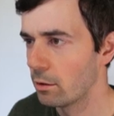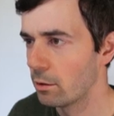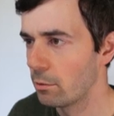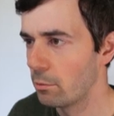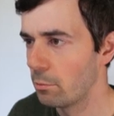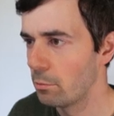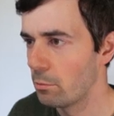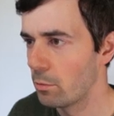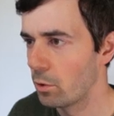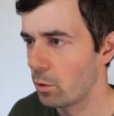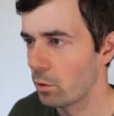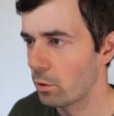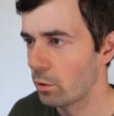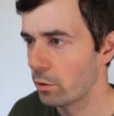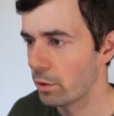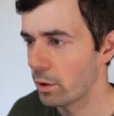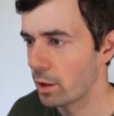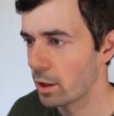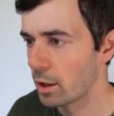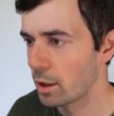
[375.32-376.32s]
more
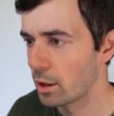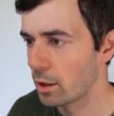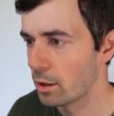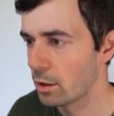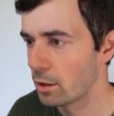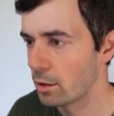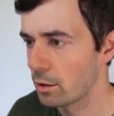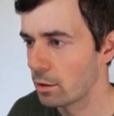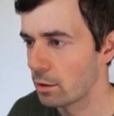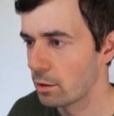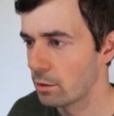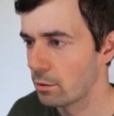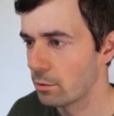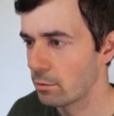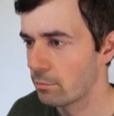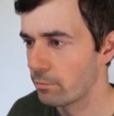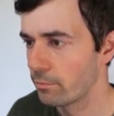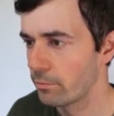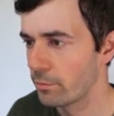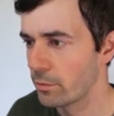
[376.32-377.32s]
than
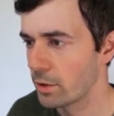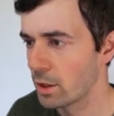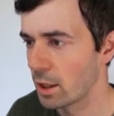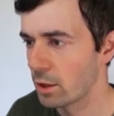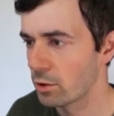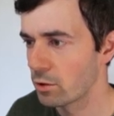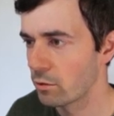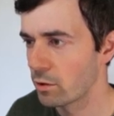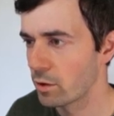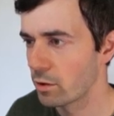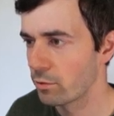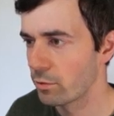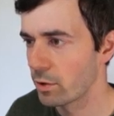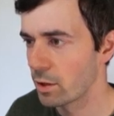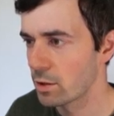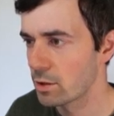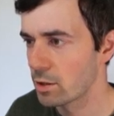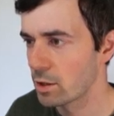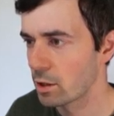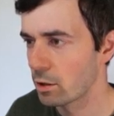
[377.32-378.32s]
the edge of this
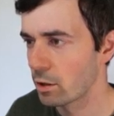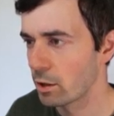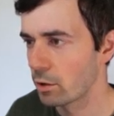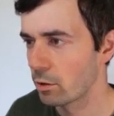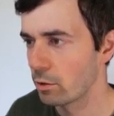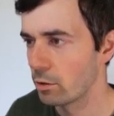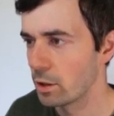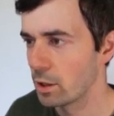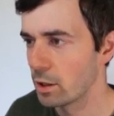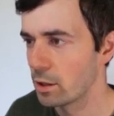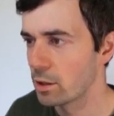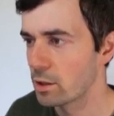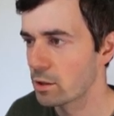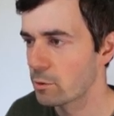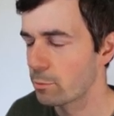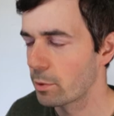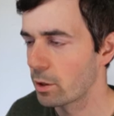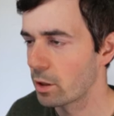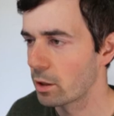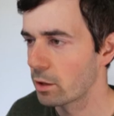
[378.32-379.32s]
fence here. I don't need this
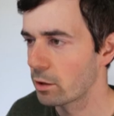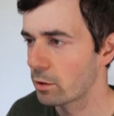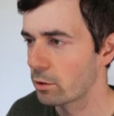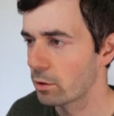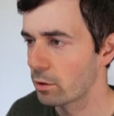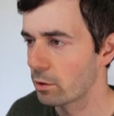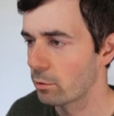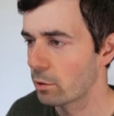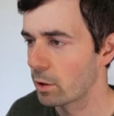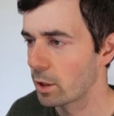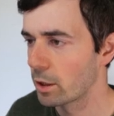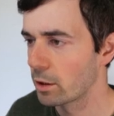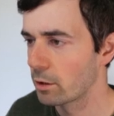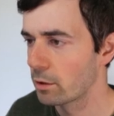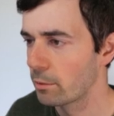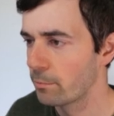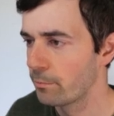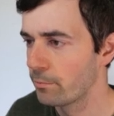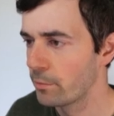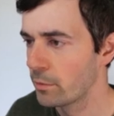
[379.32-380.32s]
part to the right.
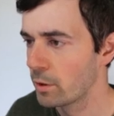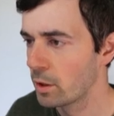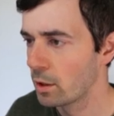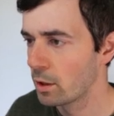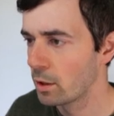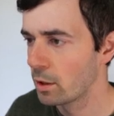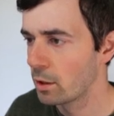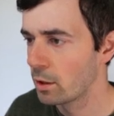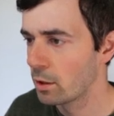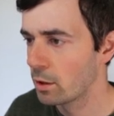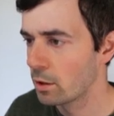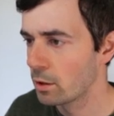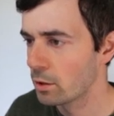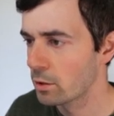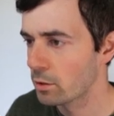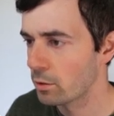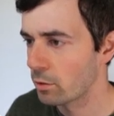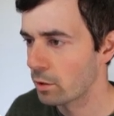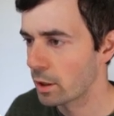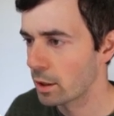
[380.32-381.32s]

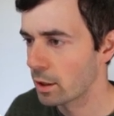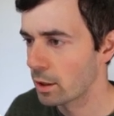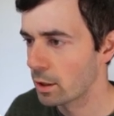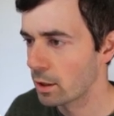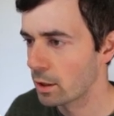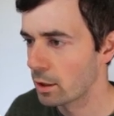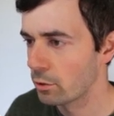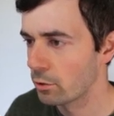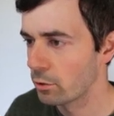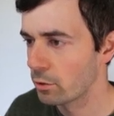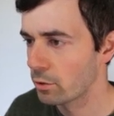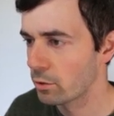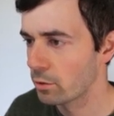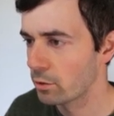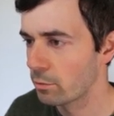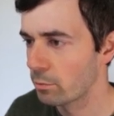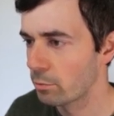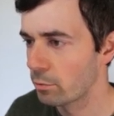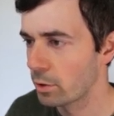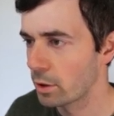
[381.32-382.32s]
So I can just
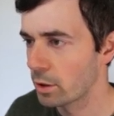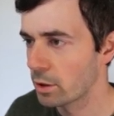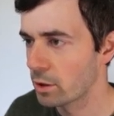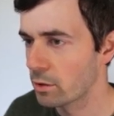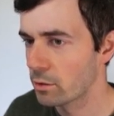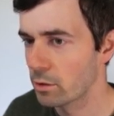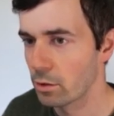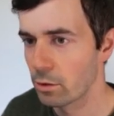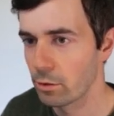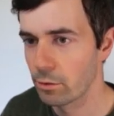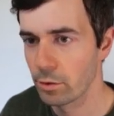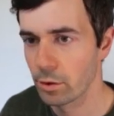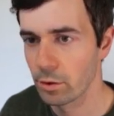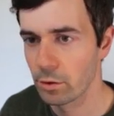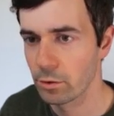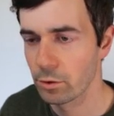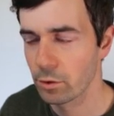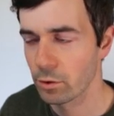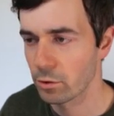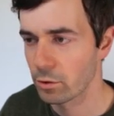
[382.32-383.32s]
bring this over
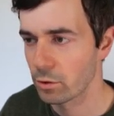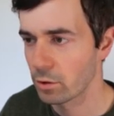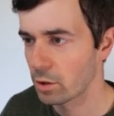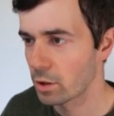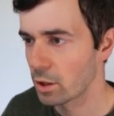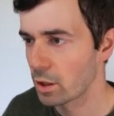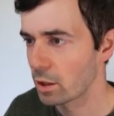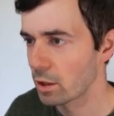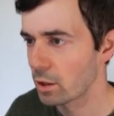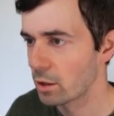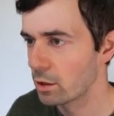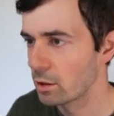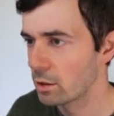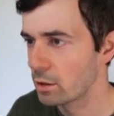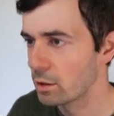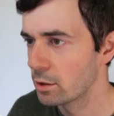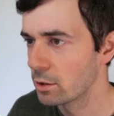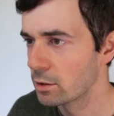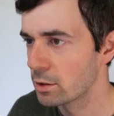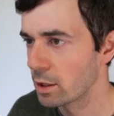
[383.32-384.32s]
just to kind of
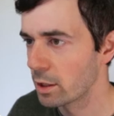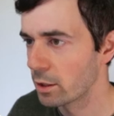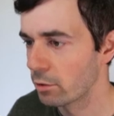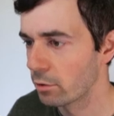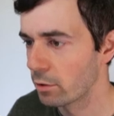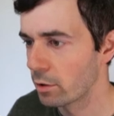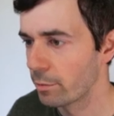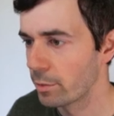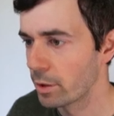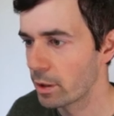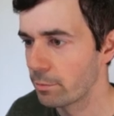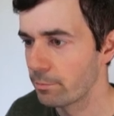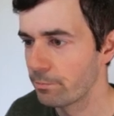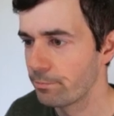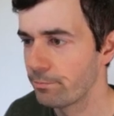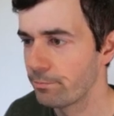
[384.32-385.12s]
center it a bit.